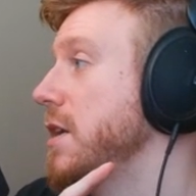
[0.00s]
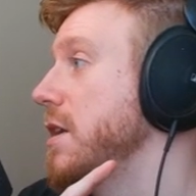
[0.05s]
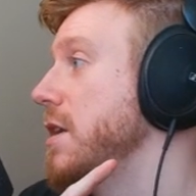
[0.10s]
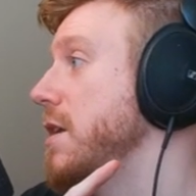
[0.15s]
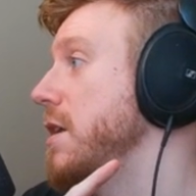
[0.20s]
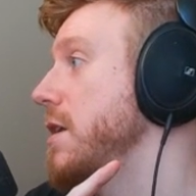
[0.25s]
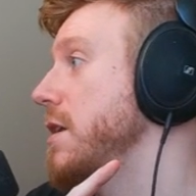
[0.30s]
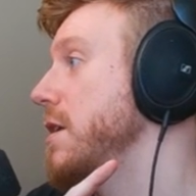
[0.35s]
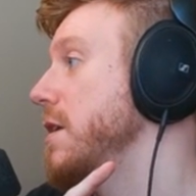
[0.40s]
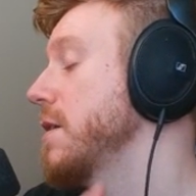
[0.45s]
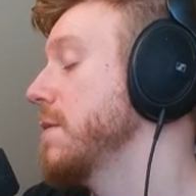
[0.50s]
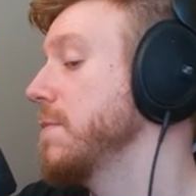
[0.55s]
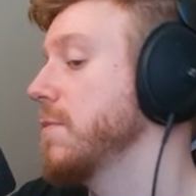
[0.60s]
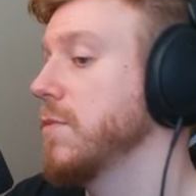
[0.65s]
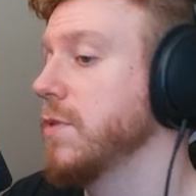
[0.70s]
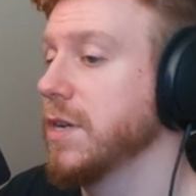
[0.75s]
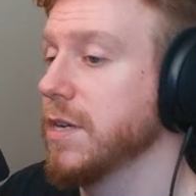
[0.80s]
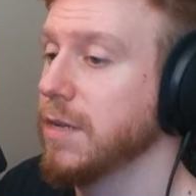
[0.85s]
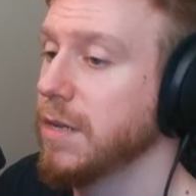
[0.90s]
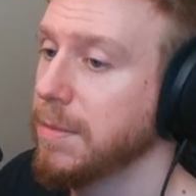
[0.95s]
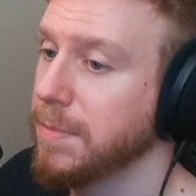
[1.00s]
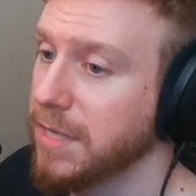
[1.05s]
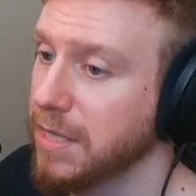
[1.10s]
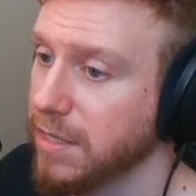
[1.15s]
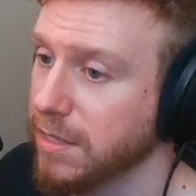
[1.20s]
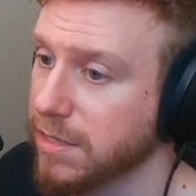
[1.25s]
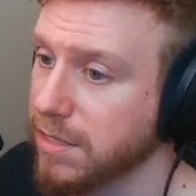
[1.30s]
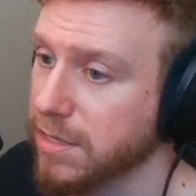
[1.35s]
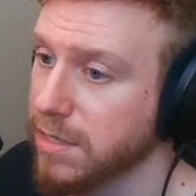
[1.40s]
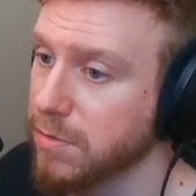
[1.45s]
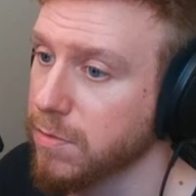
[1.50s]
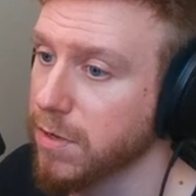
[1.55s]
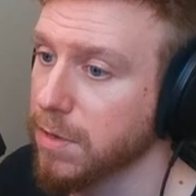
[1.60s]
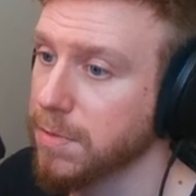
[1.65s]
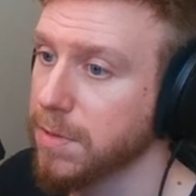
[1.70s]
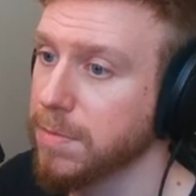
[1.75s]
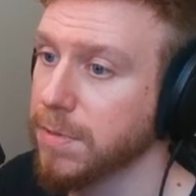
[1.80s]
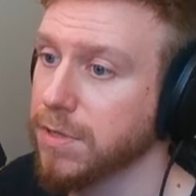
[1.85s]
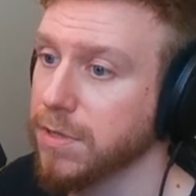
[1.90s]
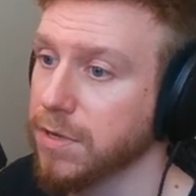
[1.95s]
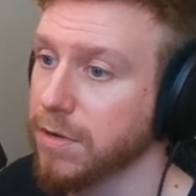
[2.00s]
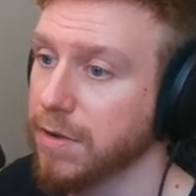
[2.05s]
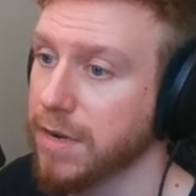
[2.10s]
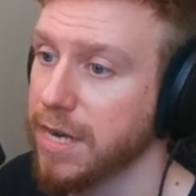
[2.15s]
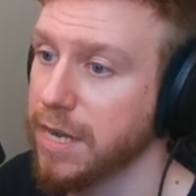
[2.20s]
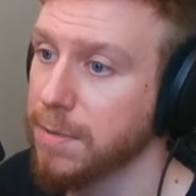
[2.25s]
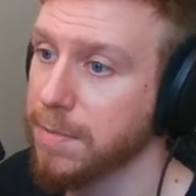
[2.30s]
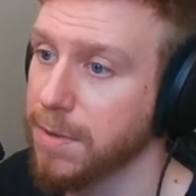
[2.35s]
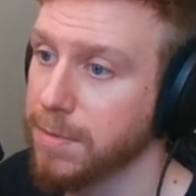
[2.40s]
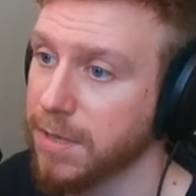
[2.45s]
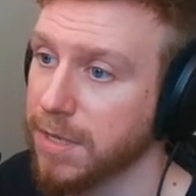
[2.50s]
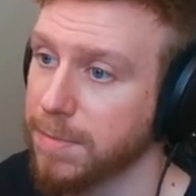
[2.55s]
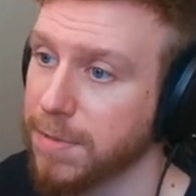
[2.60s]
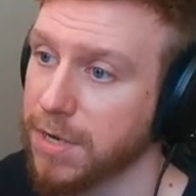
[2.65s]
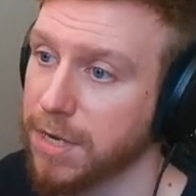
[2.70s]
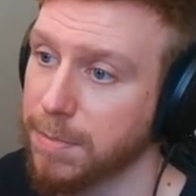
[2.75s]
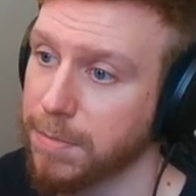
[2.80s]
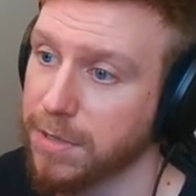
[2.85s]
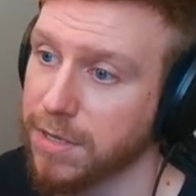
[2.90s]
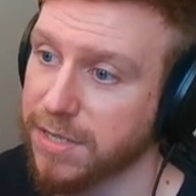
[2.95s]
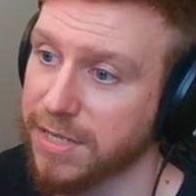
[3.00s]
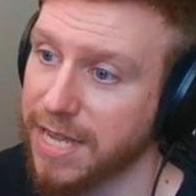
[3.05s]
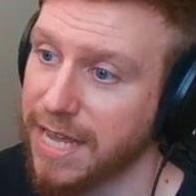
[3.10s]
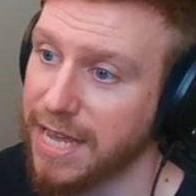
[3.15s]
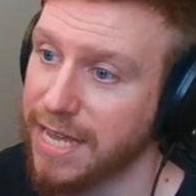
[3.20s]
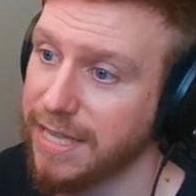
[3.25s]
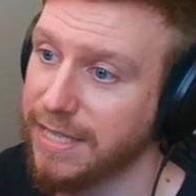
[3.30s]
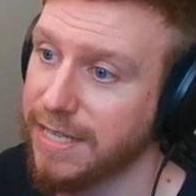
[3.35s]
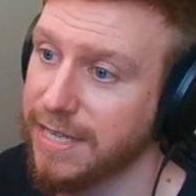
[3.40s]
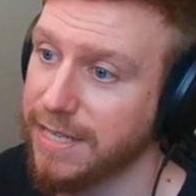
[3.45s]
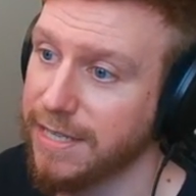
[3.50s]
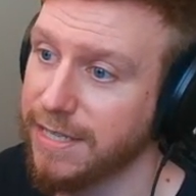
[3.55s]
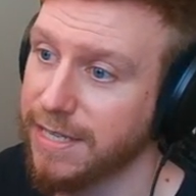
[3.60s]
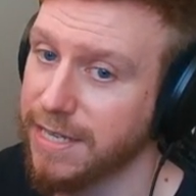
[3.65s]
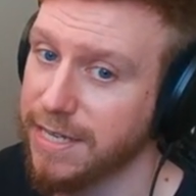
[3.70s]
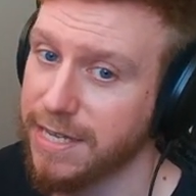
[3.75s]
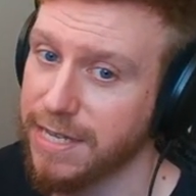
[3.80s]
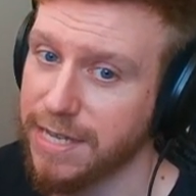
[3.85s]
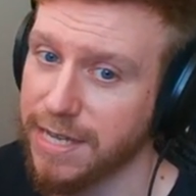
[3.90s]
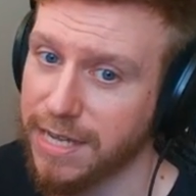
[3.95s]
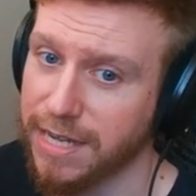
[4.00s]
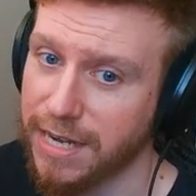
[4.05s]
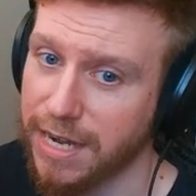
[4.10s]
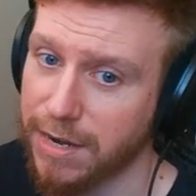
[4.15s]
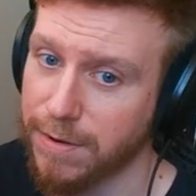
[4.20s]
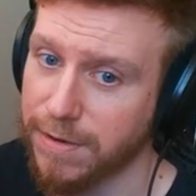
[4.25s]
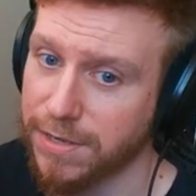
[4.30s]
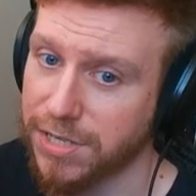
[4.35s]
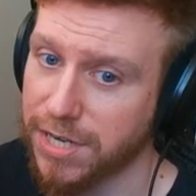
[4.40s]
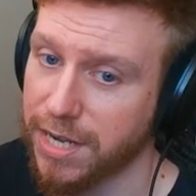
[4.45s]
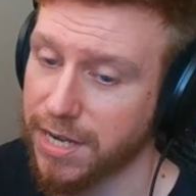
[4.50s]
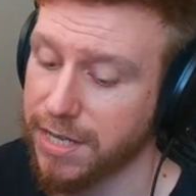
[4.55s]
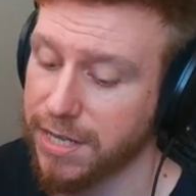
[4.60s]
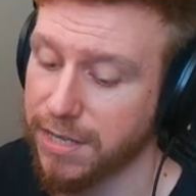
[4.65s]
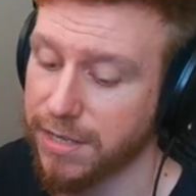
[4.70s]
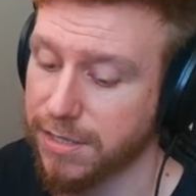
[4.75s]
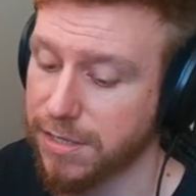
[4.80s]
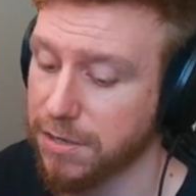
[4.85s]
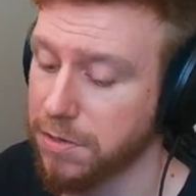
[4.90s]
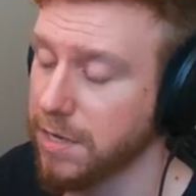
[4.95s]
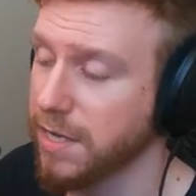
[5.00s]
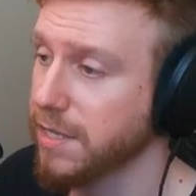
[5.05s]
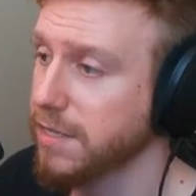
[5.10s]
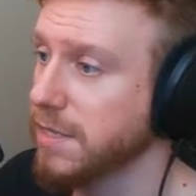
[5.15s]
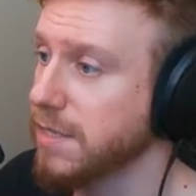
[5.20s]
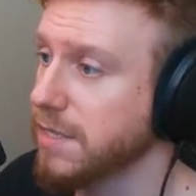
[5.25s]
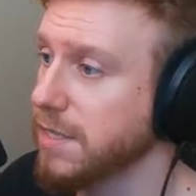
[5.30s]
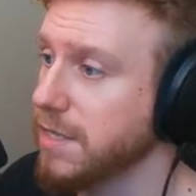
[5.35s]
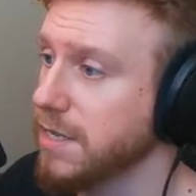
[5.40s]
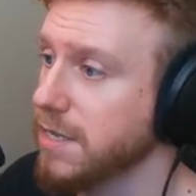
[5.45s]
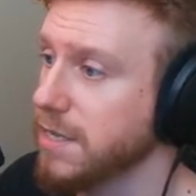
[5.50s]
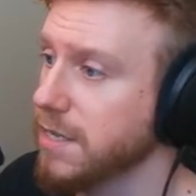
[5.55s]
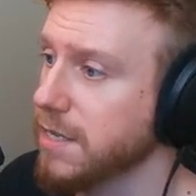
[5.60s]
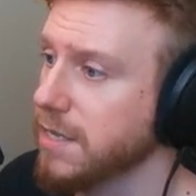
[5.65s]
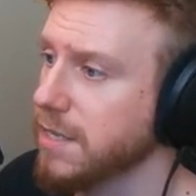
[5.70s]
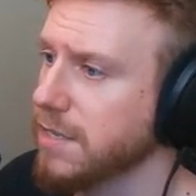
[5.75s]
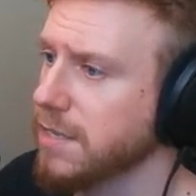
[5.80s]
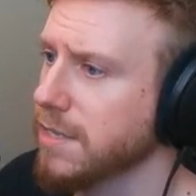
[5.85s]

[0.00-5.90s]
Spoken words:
Let's see, what are people doing right now? People are putting plus ATT in our chat here. So ATT is